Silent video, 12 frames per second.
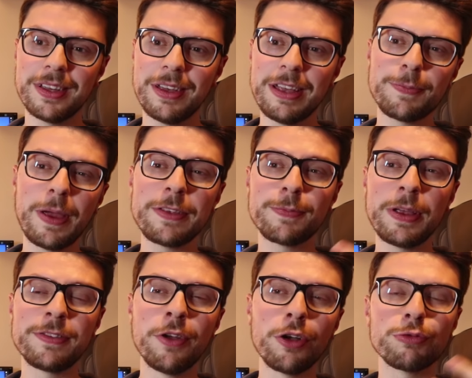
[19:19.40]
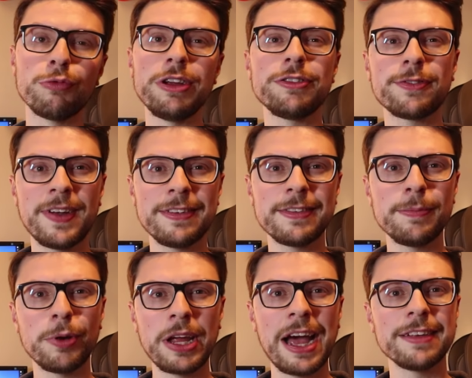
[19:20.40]
It's not as rich as Fantasy,
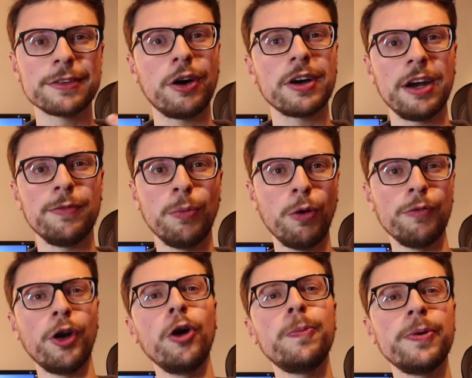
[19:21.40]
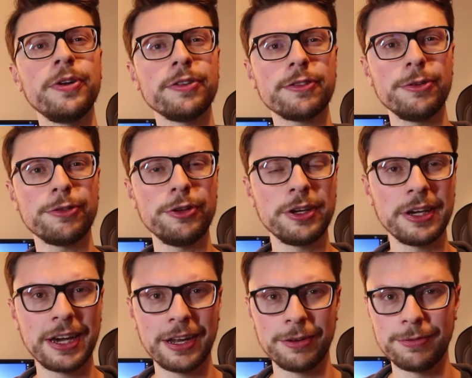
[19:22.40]
but it has got kind of more of an openness to it, so you can
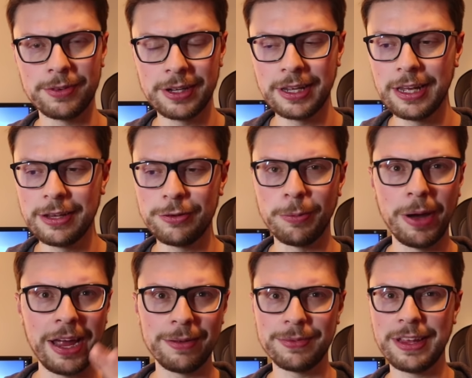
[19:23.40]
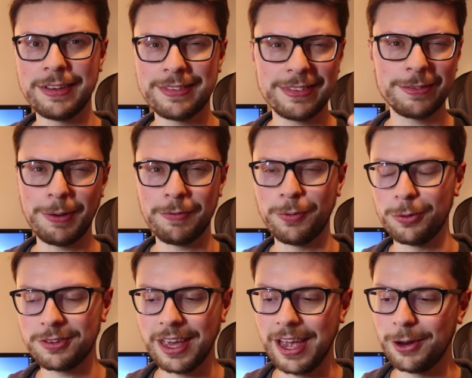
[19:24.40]
kind of do. And this is about
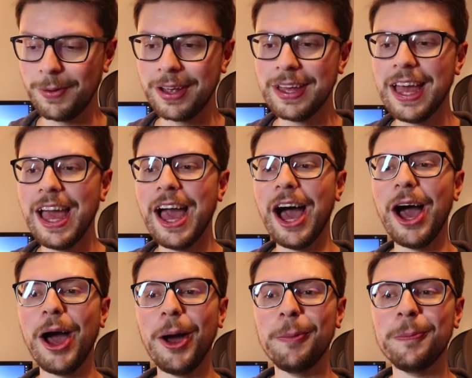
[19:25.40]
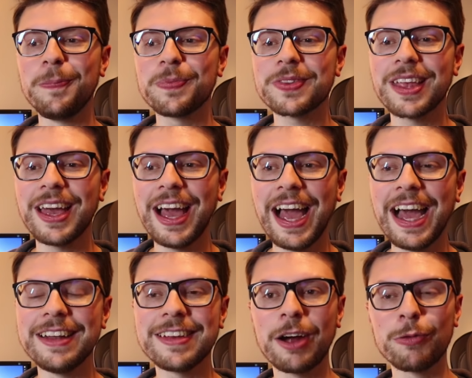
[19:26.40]
40k anyway.
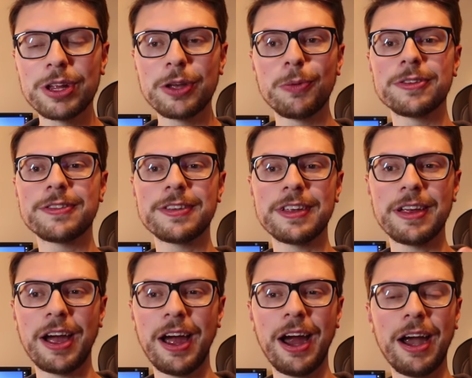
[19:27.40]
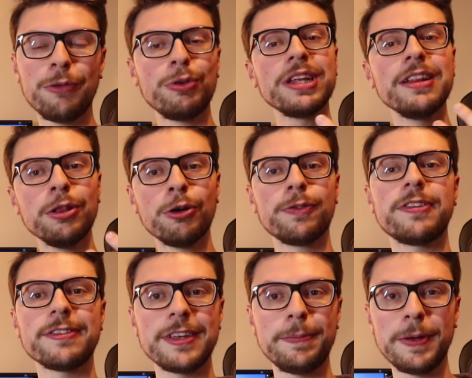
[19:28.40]
And I really love
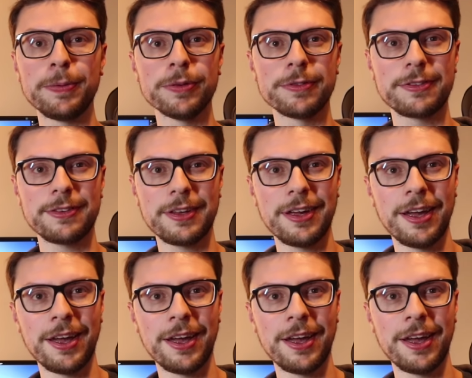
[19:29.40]
to see people's